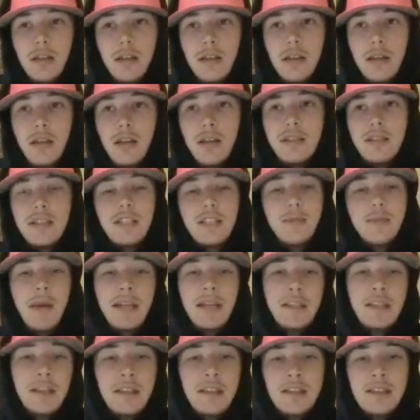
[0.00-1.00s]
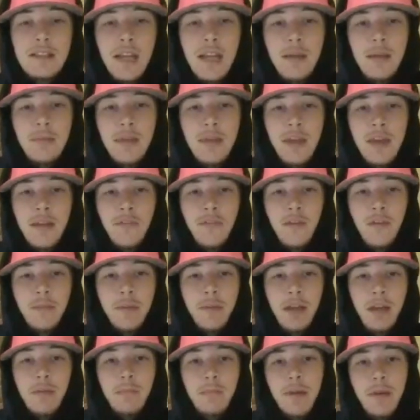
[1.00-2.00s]
is expecting the same thing from
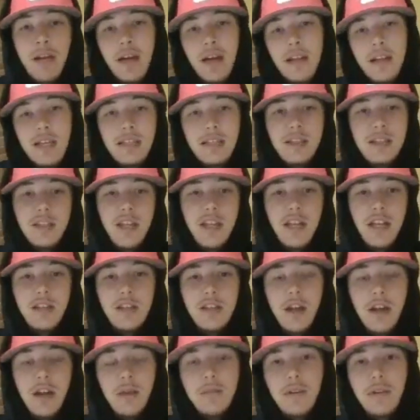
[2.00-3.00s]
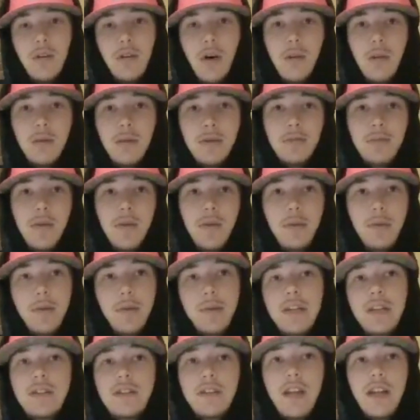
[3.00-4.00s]
me, but I like to change it up. You know, I'm a
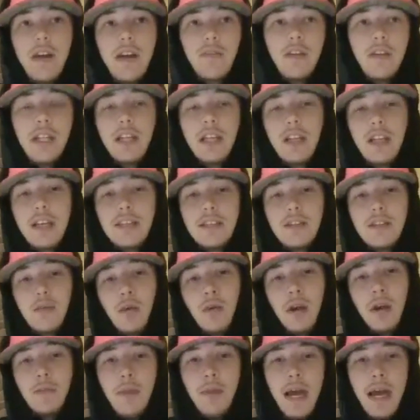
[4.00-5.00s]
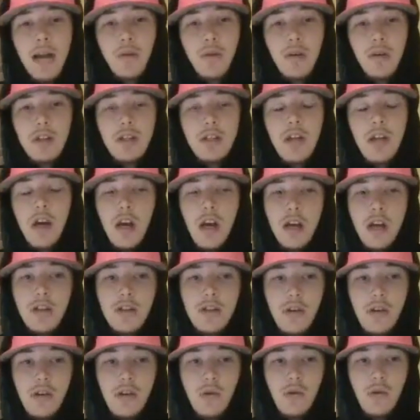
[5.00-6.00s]
pitcher that really likes to work backwards.
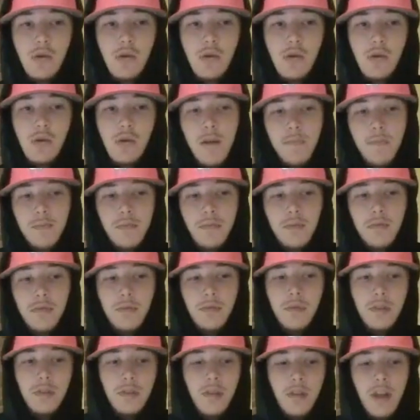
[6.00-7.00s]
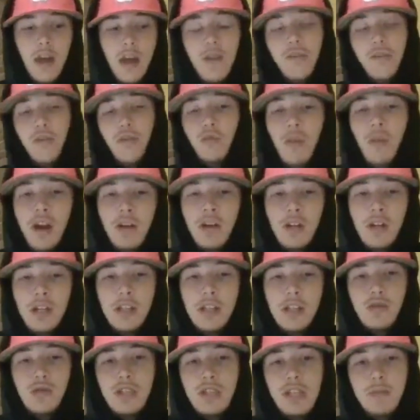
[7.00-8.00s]
So ever rarely do
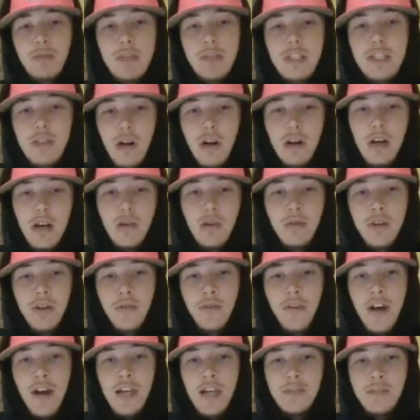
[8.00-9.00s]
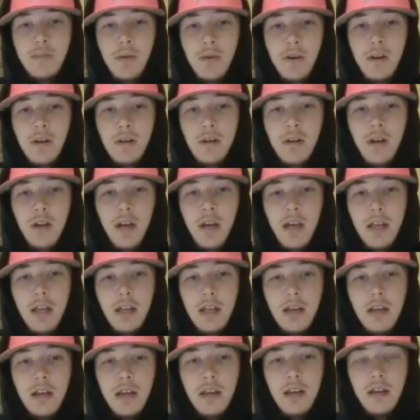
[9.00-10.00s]
you see me start out with a fastball.
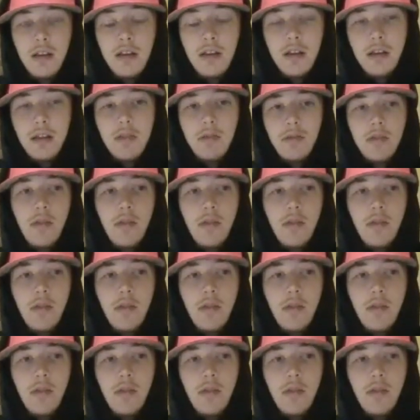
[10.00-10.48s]
And